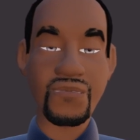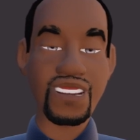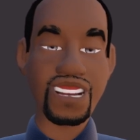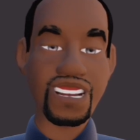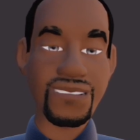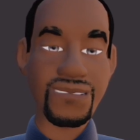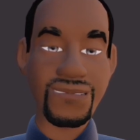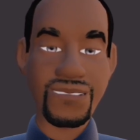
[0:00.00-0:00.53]

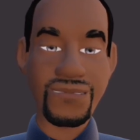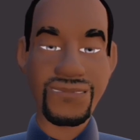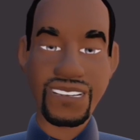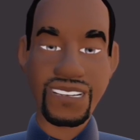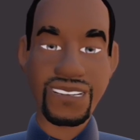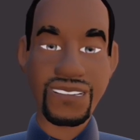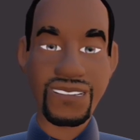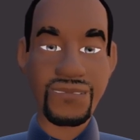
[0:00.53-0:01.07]
idea
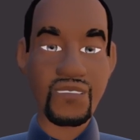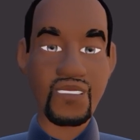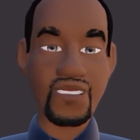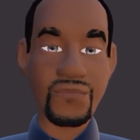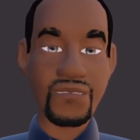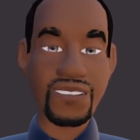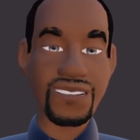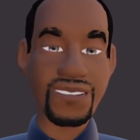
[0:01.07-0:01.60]
that he
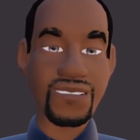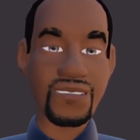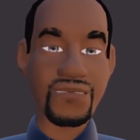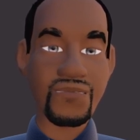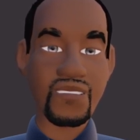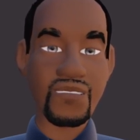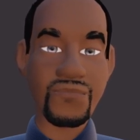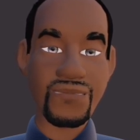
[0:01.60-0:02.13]
must be guilty of
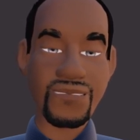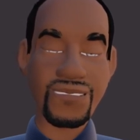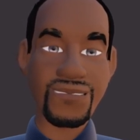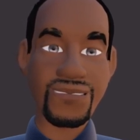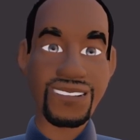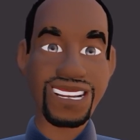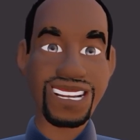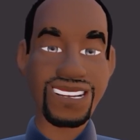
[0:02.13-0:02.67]
something
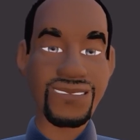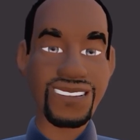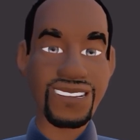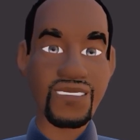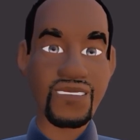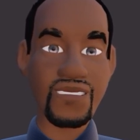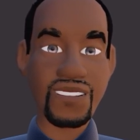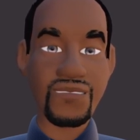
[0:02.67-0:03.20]
and that
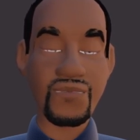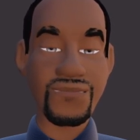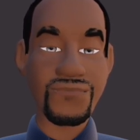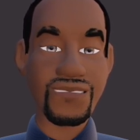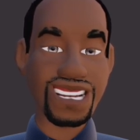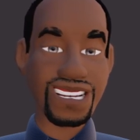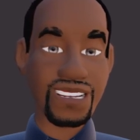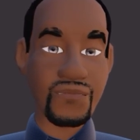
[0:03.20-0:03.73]
she will
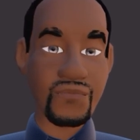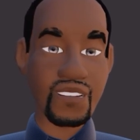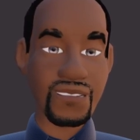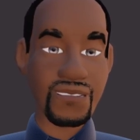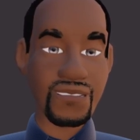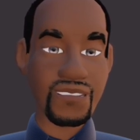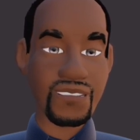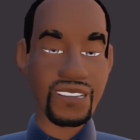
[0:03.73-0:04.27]
find out what
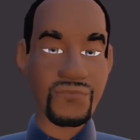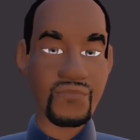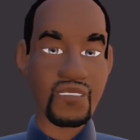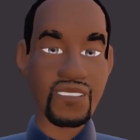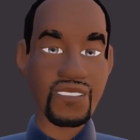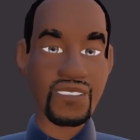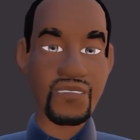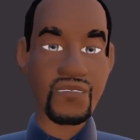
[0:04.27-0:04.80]
it is and
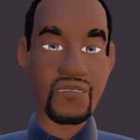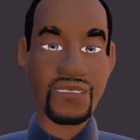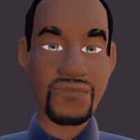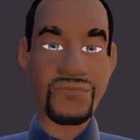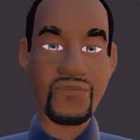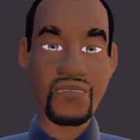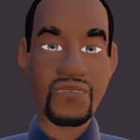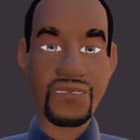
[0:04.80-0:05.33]
prosecute him
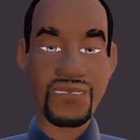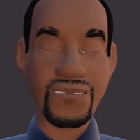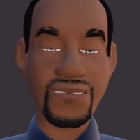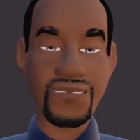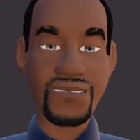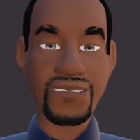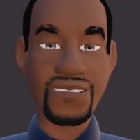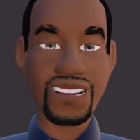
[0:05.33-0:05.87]
for it.
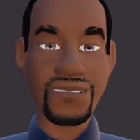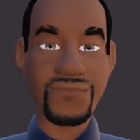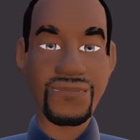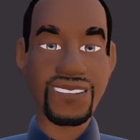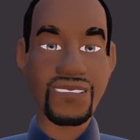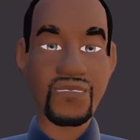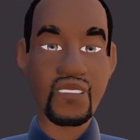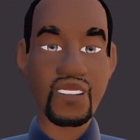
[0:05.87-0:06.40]
I mean,
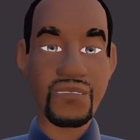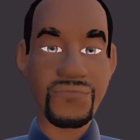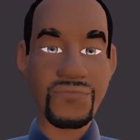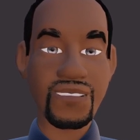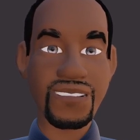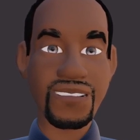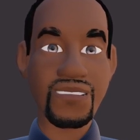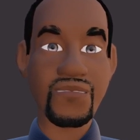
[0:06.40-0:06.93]
that's
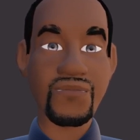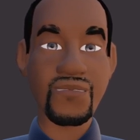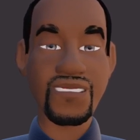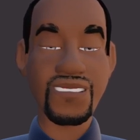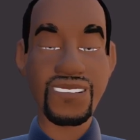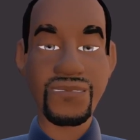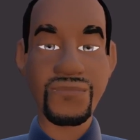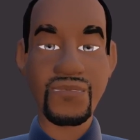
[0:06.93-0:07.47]
completely
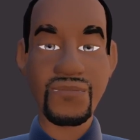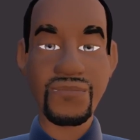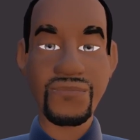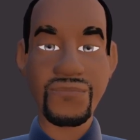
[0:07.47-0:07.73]
unreasonable.